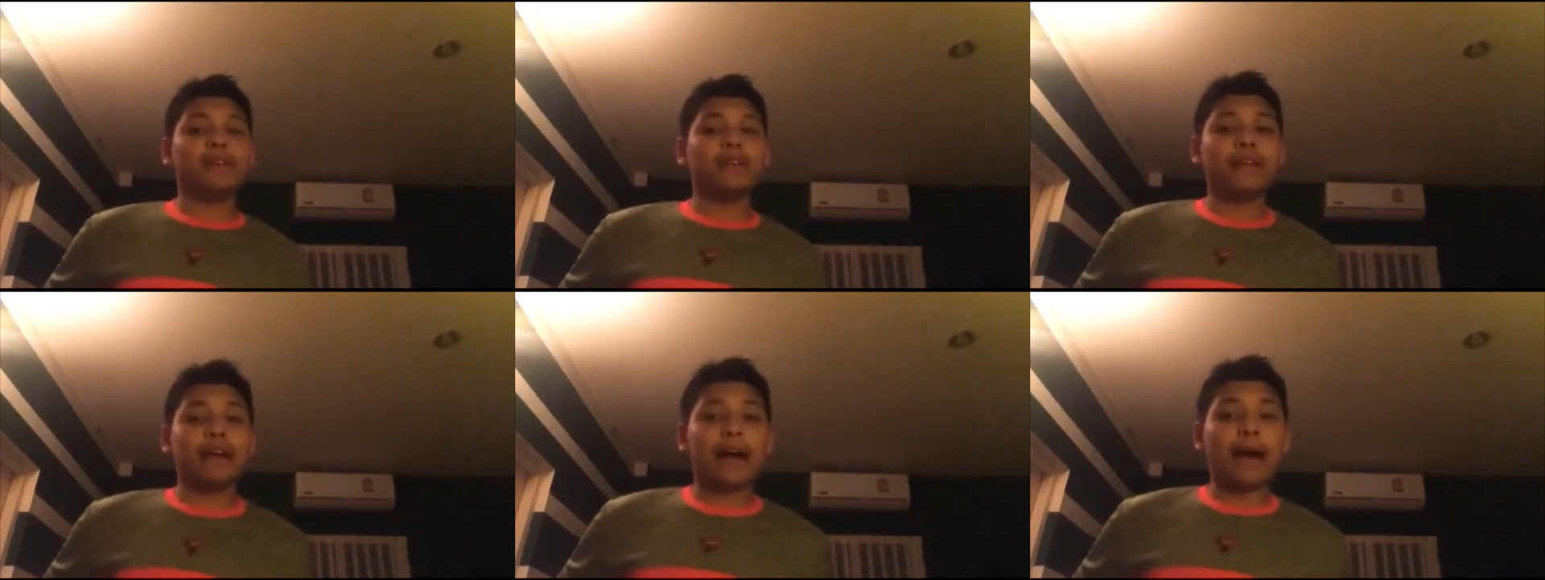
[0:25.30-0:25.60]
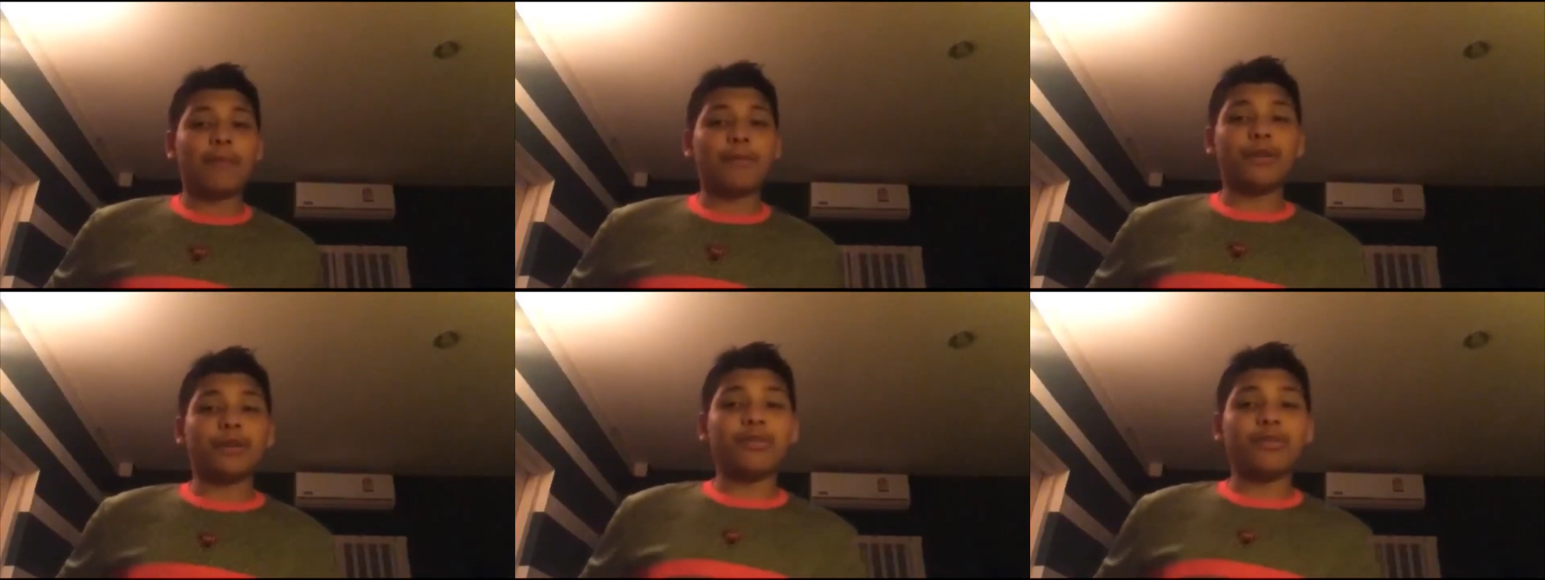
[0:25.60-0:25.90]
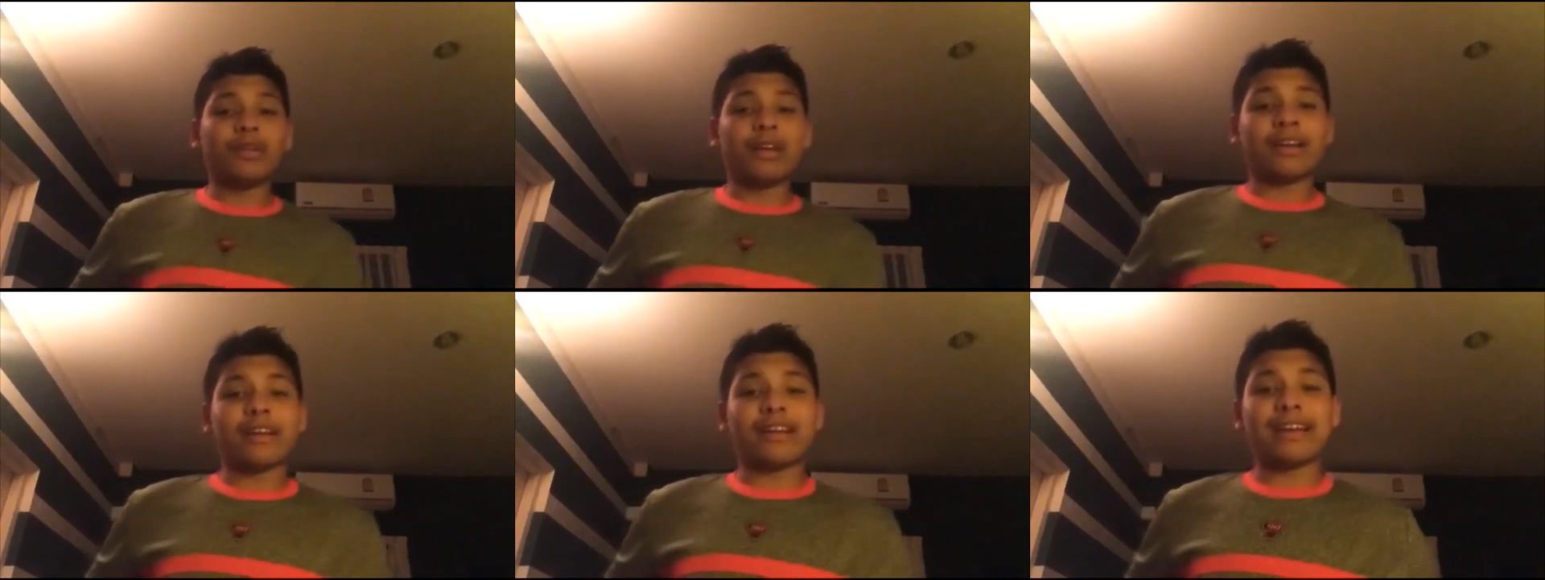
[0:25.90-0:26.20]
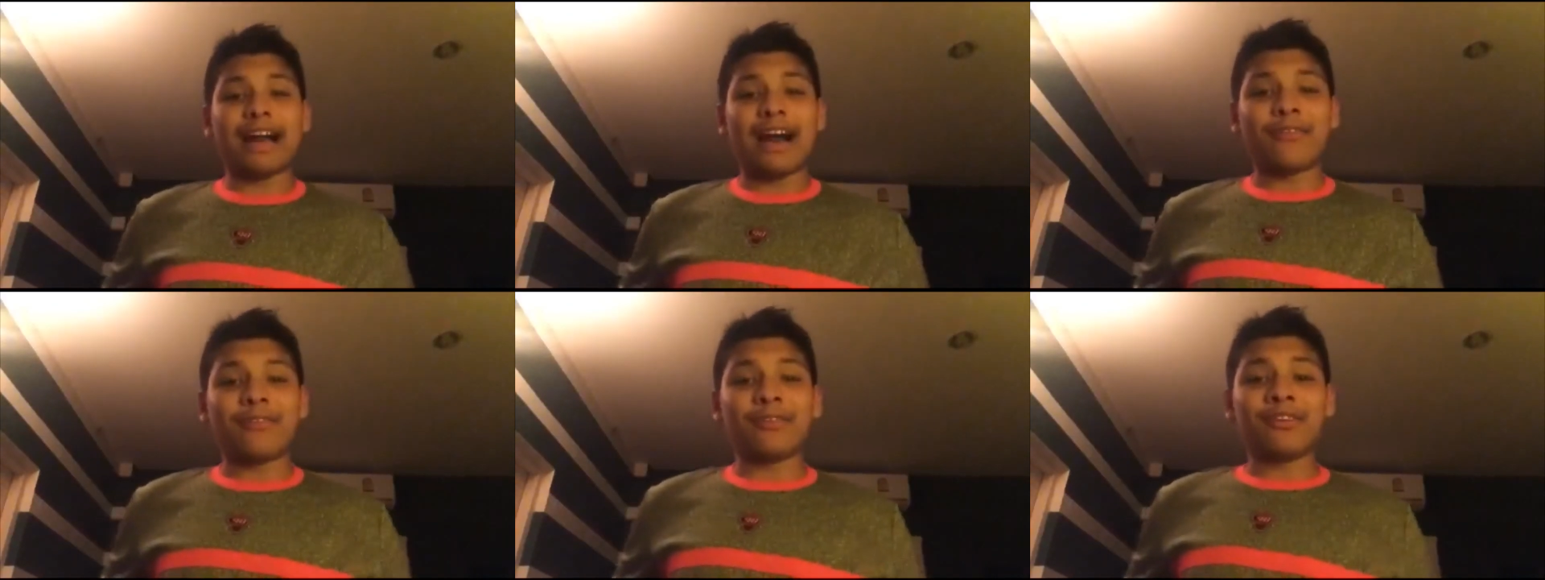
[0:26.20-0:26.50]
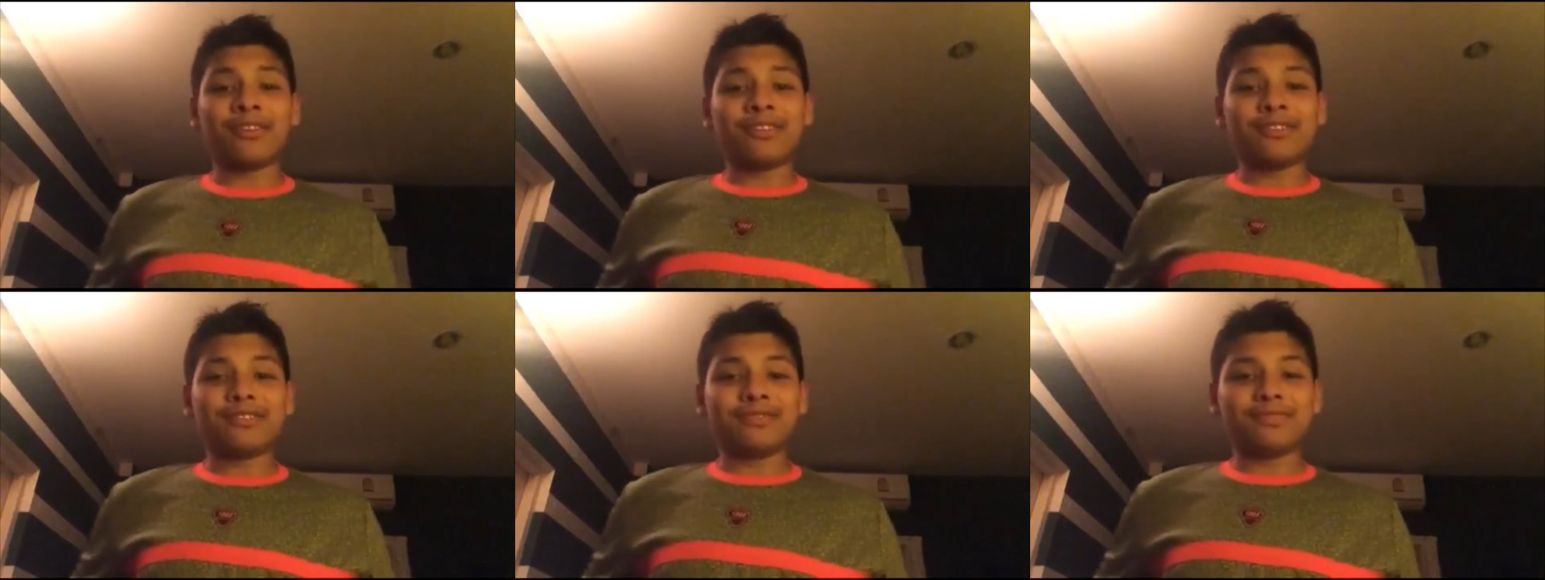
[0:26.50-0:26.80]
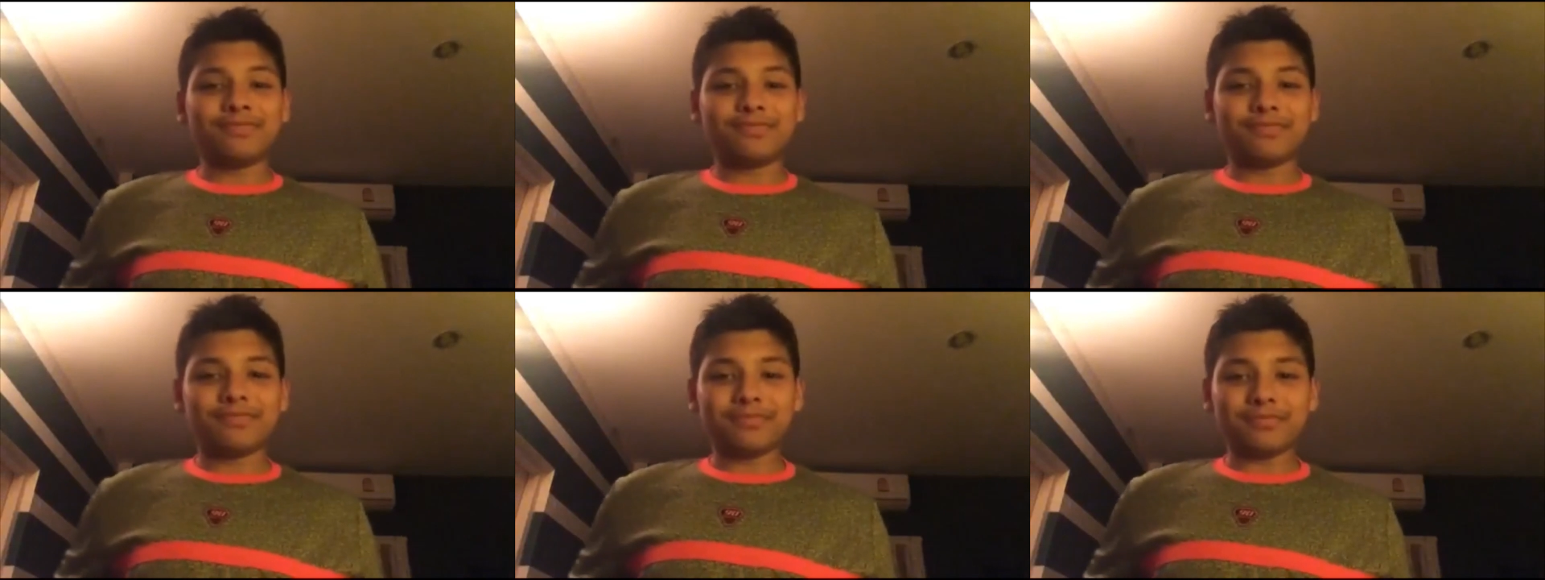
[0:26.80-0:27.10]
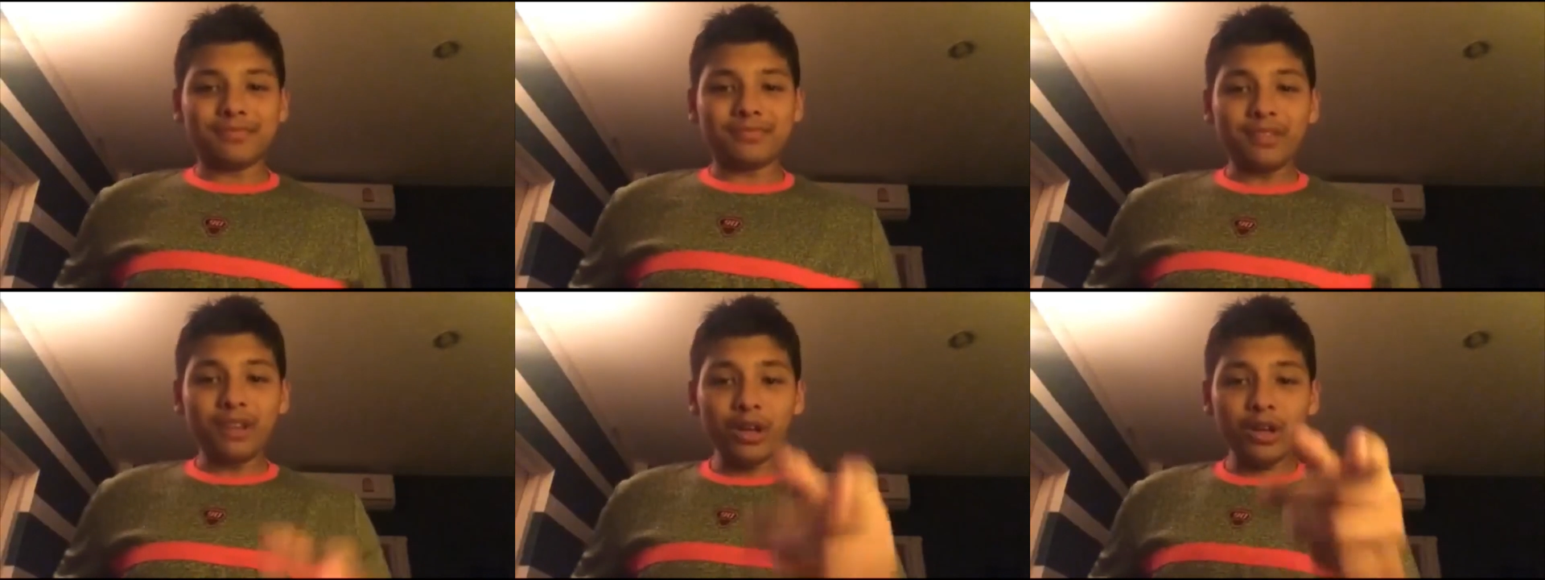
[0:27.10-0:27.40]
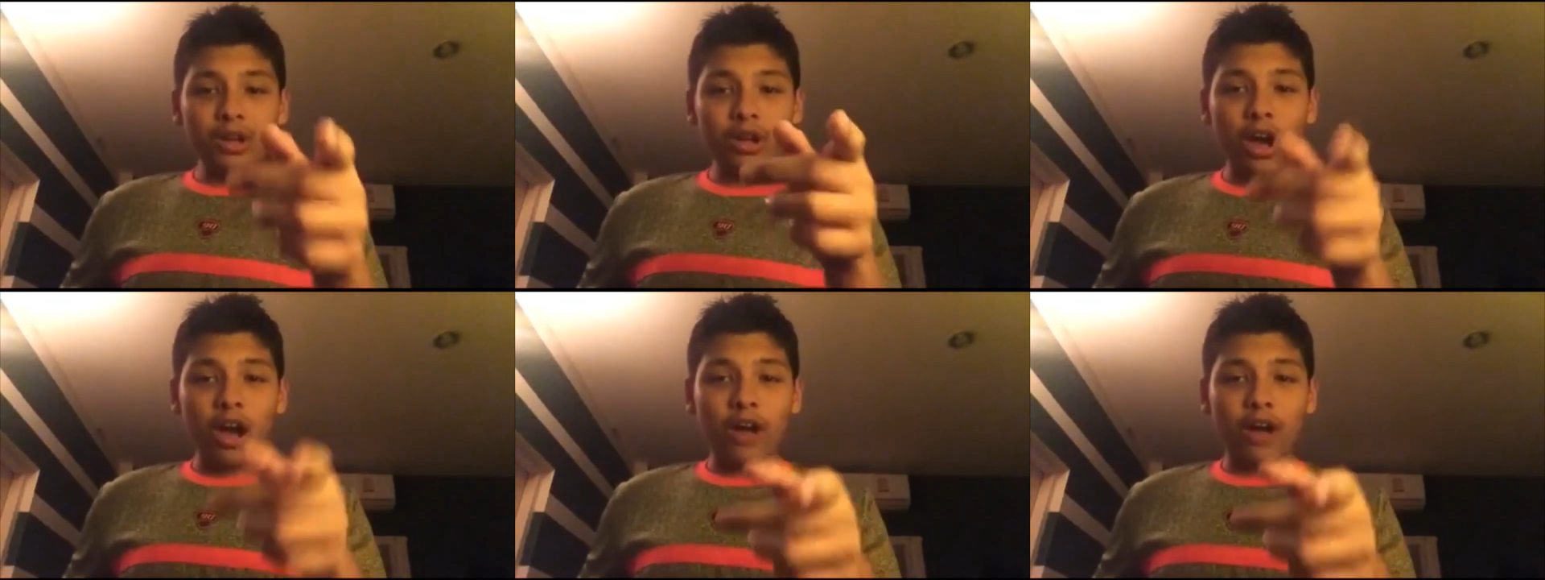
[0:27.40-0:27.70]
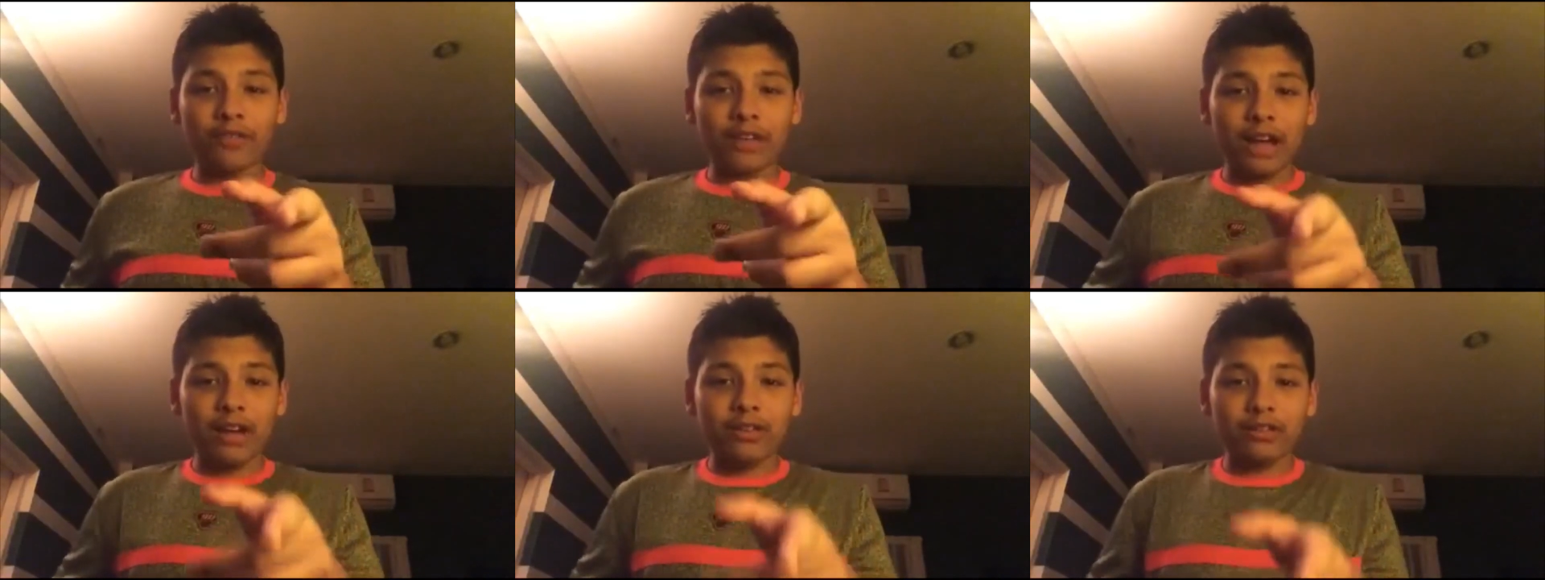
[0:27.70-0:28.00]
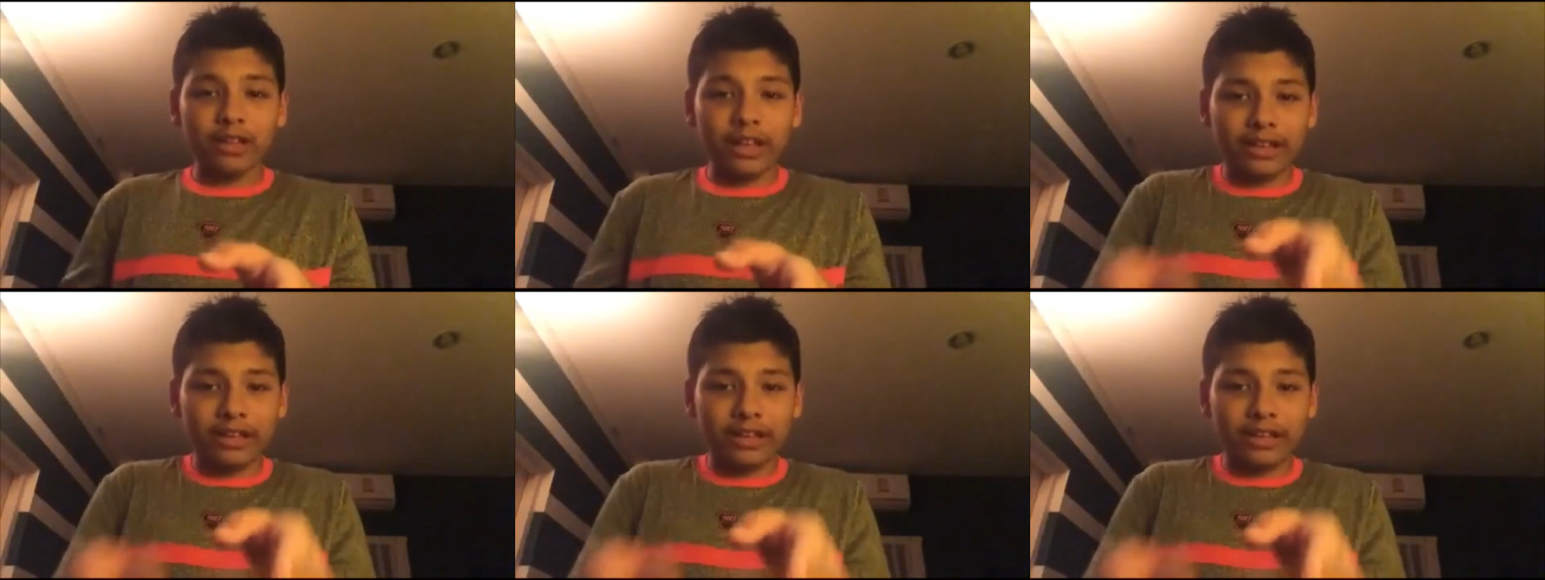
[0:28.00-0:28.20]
I'm gonna do like a counter, cough counter,